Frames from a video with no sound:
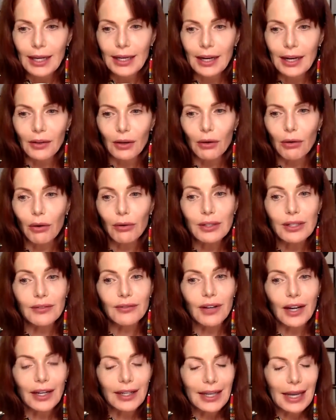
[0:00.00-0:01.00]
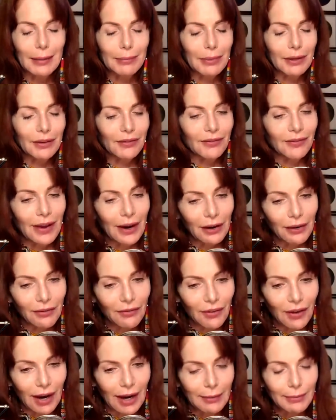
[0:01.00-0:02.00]
Now, the quotes have not yet been
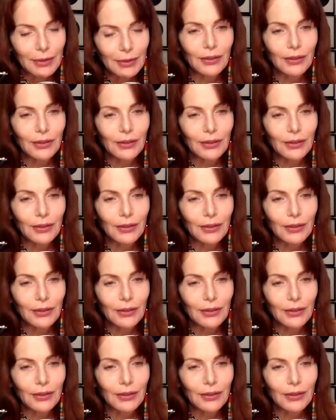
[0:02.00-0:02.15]
verified,